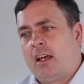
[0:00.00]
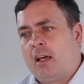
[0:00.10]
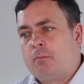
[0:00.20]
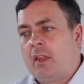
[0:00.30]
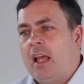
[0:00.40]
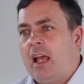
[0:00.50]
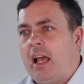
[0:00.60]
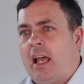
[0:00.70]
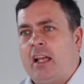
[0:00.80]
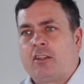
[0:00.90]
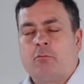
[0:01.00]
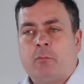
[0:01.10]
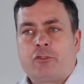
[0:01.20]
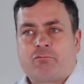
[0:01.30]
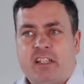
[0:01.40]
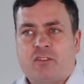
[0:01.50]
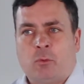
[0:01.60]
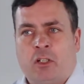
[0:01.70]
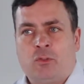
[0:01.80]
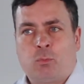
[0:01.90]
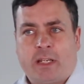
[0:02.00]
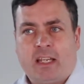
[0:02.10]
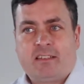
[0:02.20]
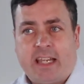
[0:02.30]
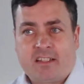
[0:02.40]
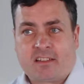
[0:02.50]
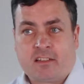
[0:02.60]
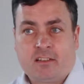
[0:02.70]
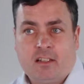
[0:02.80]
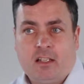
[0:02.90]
And the most recent one is Wikidata.